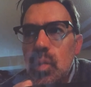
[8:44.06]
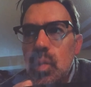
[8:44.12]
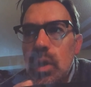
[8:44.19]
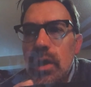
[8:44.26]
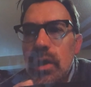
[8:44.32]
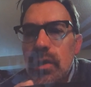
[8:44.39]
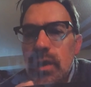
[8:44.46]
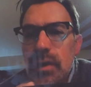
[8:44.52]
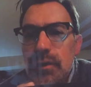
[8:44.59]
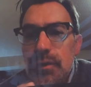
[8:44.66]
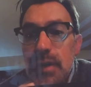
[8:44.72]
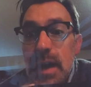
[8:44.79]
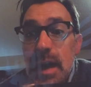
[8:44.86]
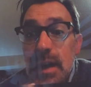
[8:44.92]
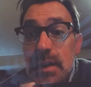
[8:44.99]
what are the
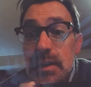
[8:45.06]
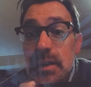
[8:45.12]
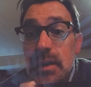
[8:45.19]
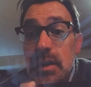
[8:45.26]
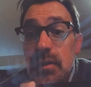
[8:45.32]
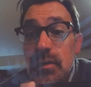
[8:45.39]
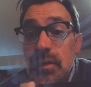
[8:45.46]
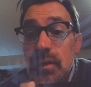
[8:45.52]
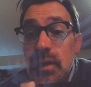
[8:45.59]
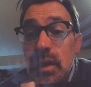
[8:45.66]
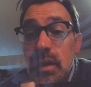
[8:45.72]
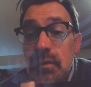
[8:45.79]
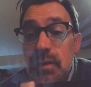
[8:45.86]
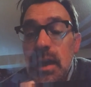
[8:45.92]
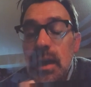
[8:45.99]
effects
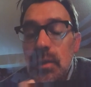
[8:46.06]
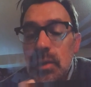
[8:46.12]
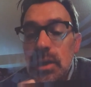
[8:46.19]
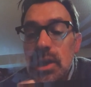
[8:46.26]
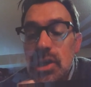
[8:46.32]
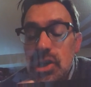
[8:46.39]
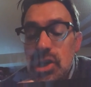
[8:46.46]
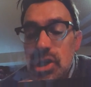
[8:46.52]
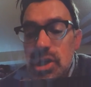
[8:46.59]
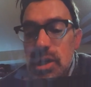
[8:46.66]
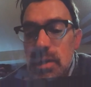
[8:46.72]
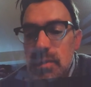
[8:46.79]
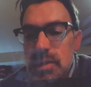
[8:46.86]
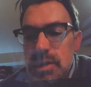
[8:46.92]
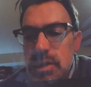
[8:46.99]
of that
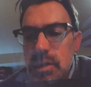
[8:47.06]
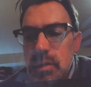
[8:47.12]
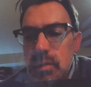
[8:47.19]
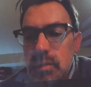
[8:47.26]
relationship. So